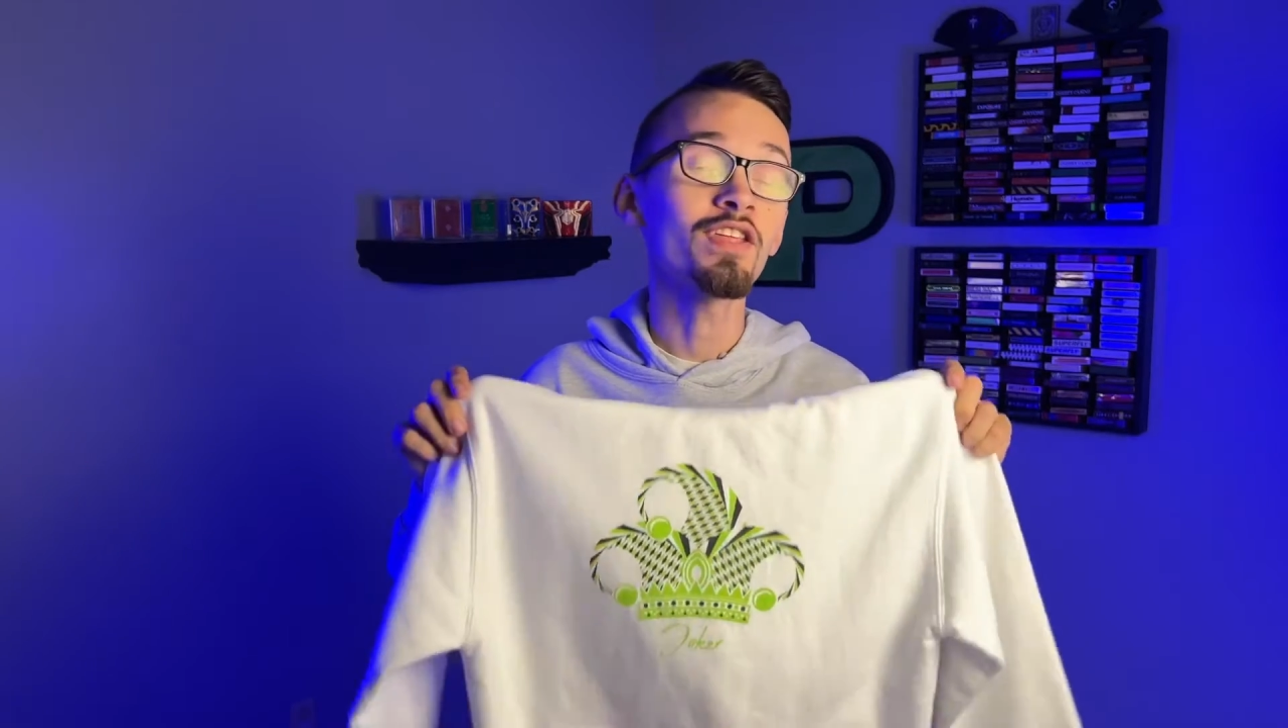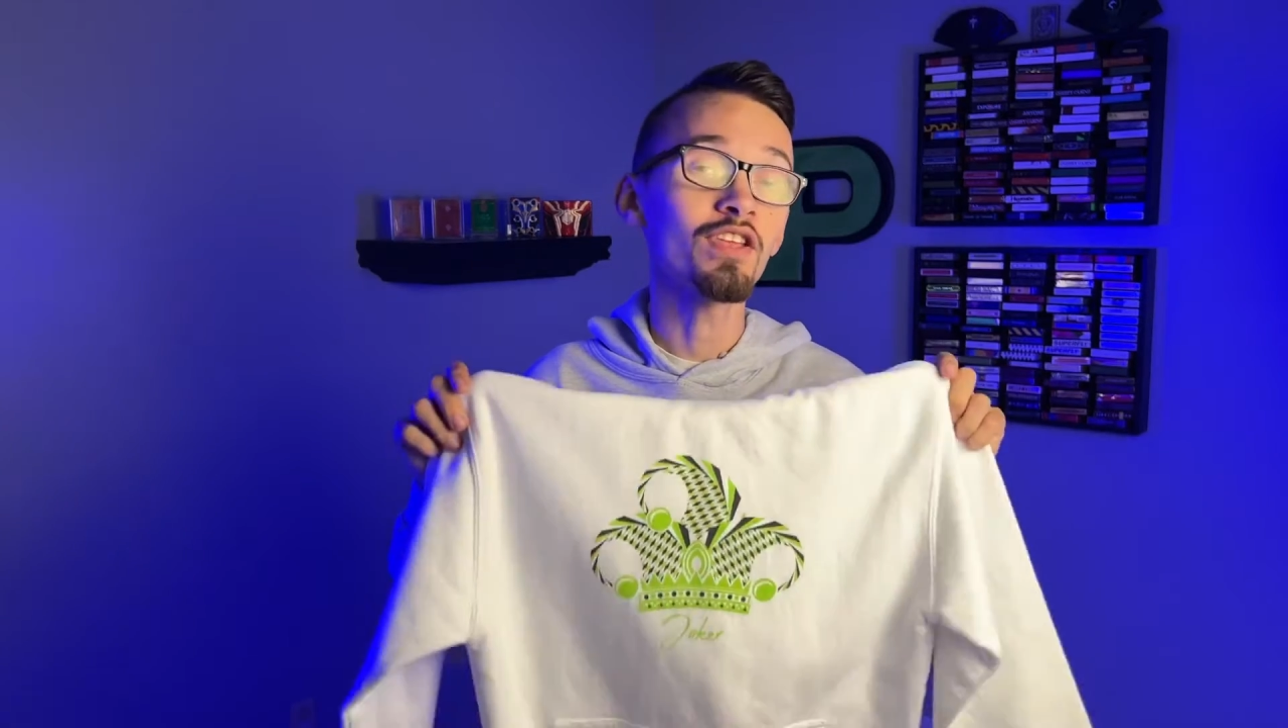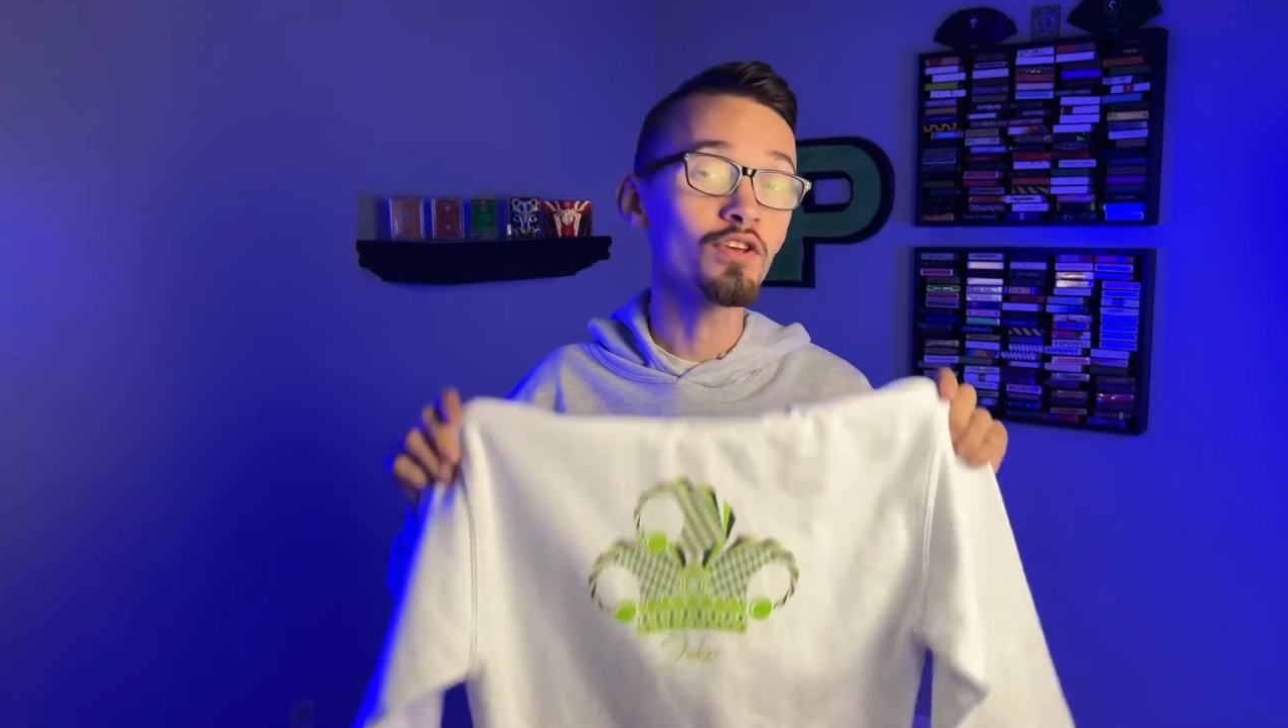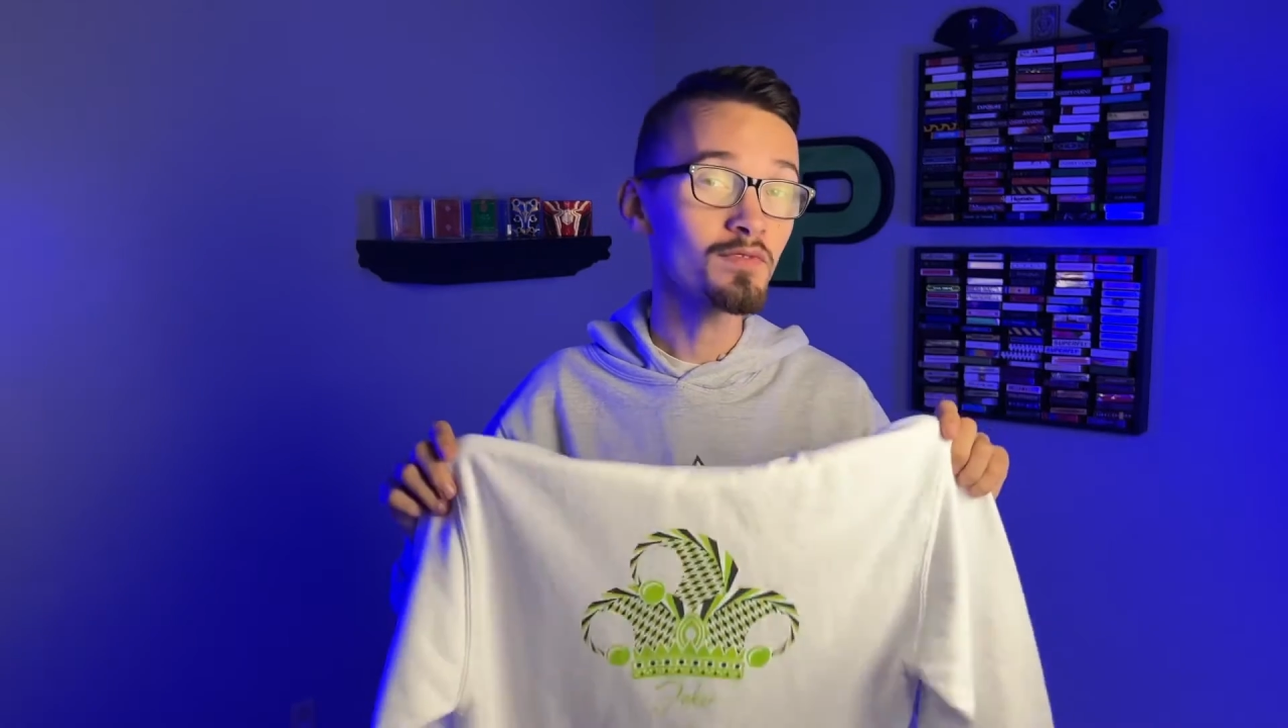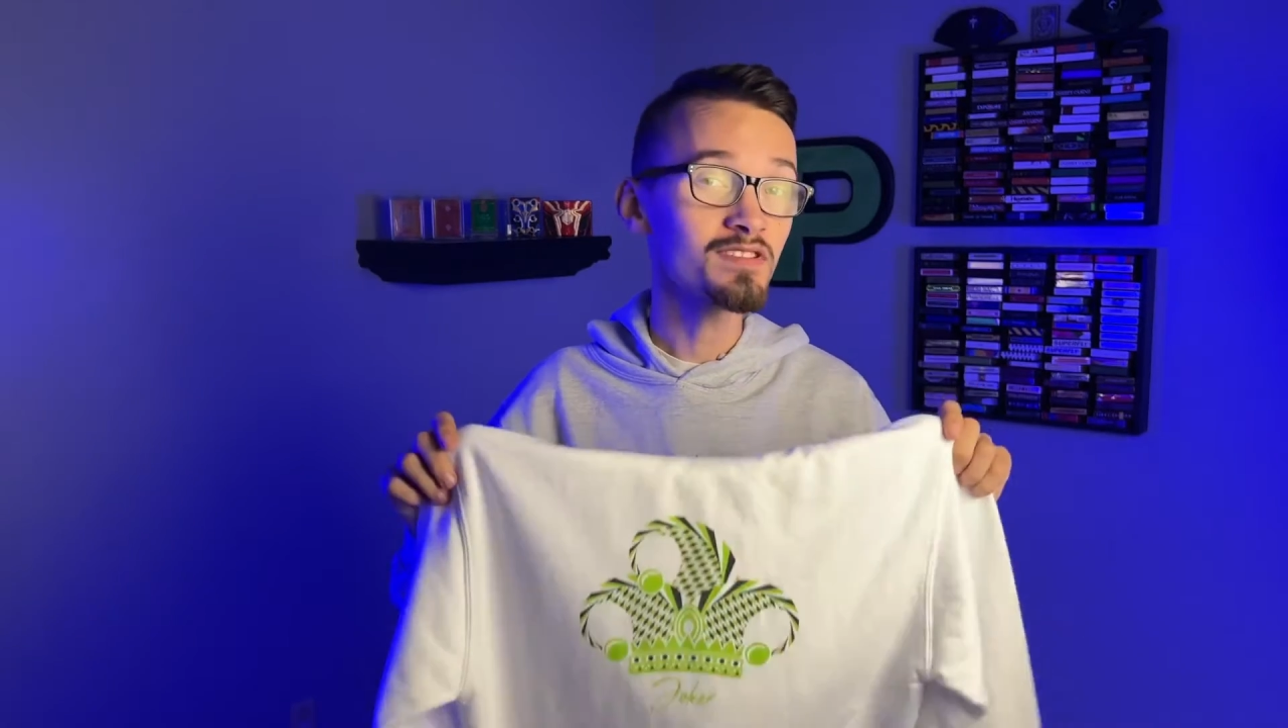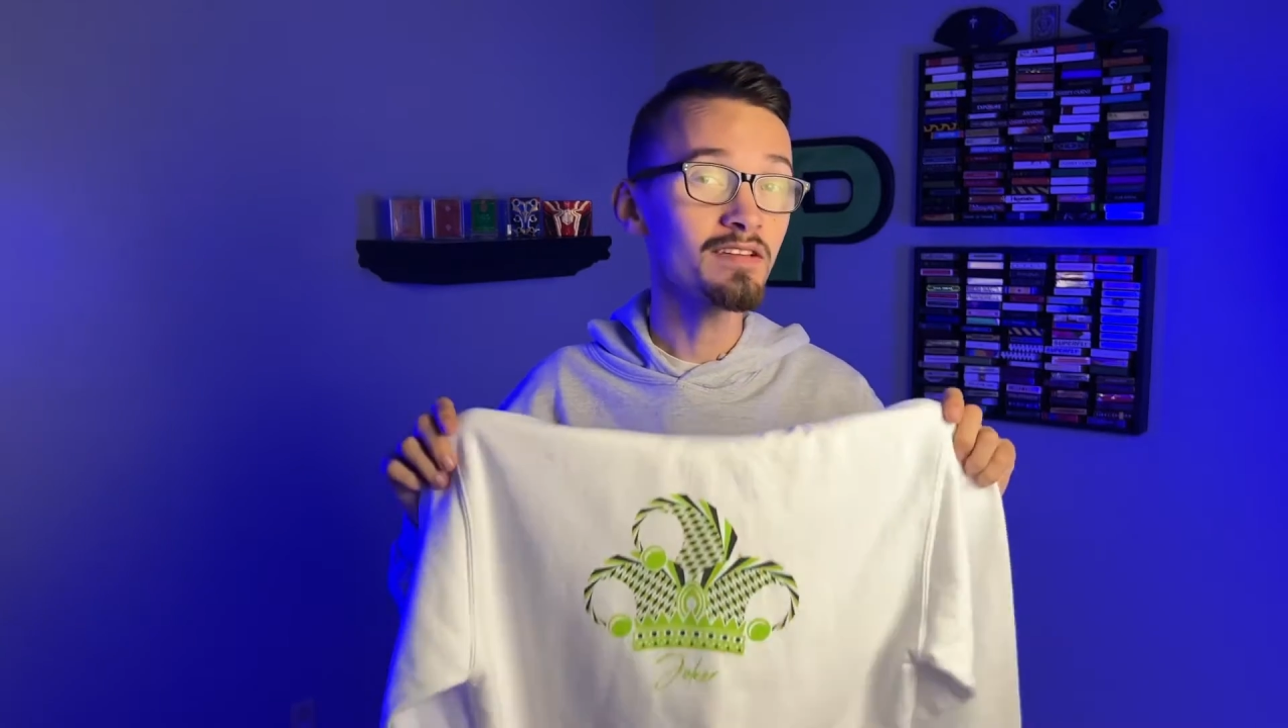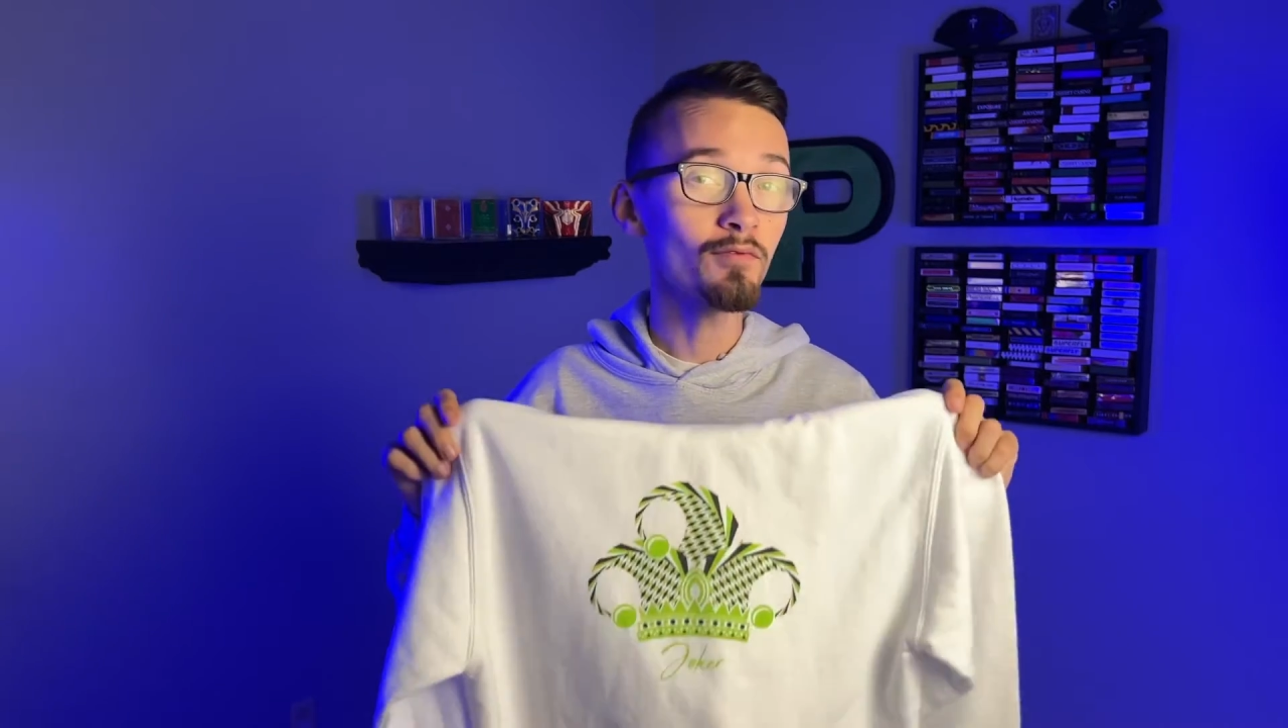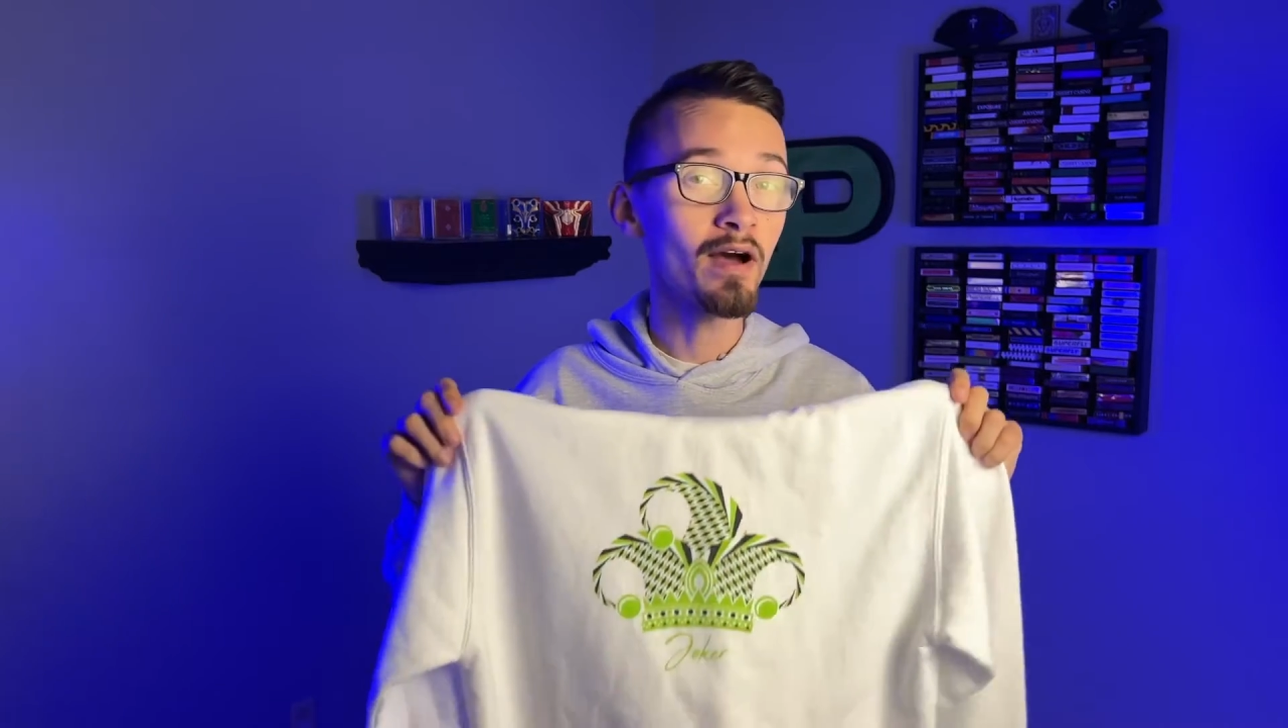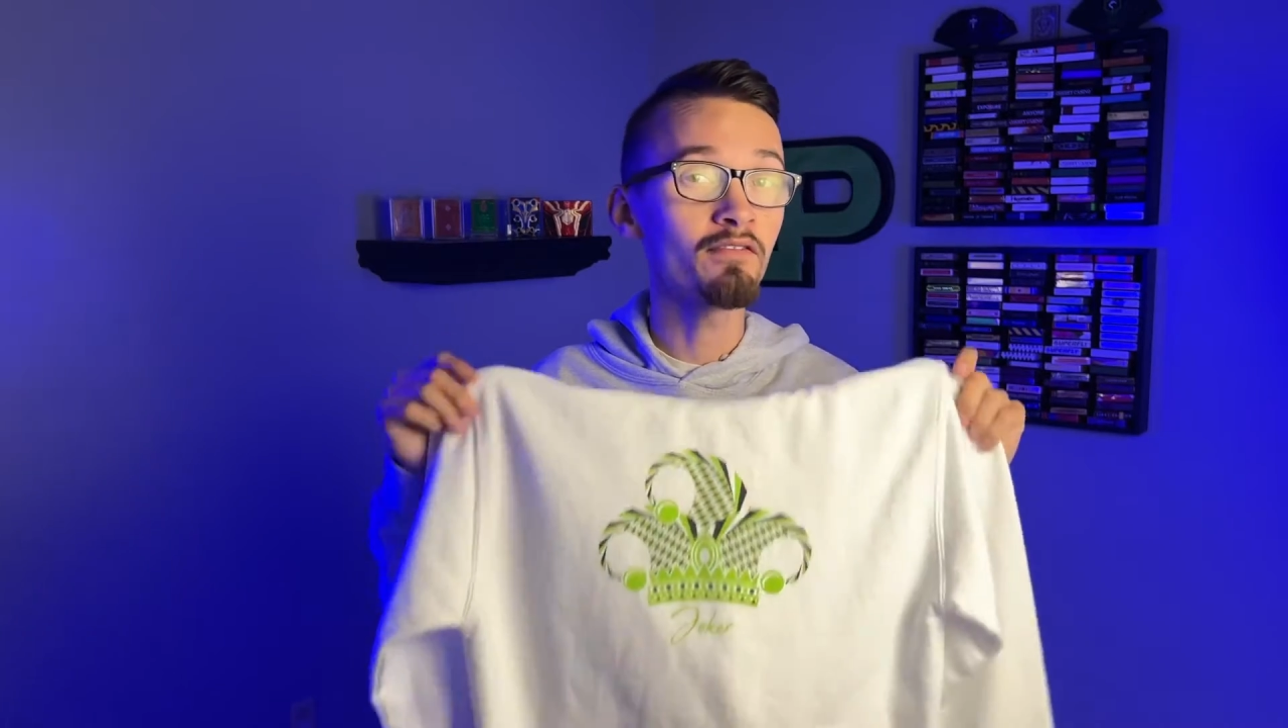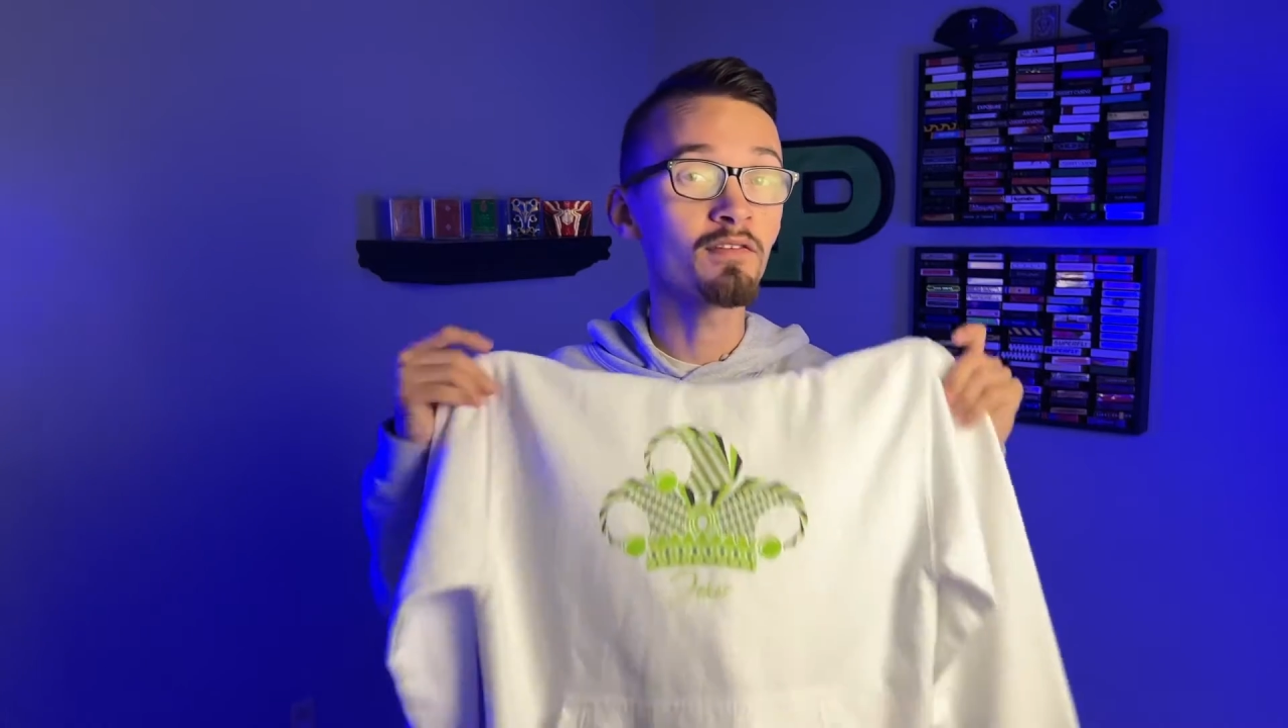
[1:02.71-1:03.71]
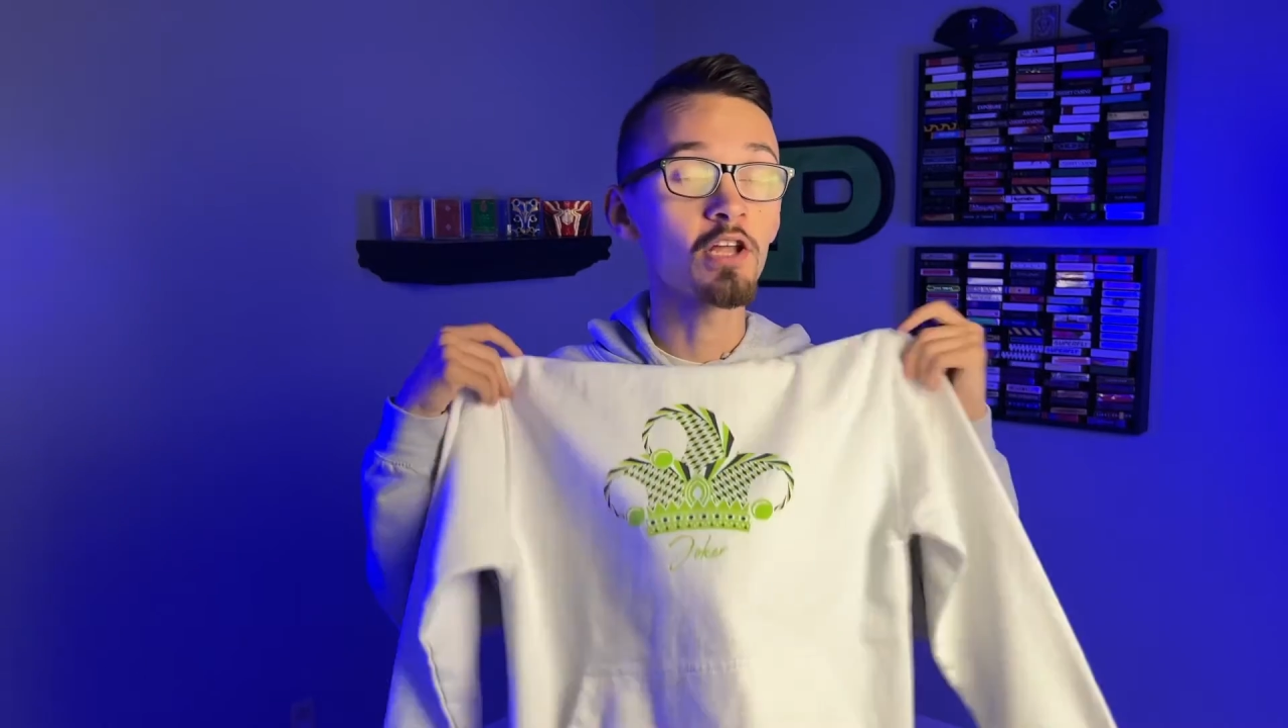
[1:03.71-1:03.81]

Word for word: that you receive will have a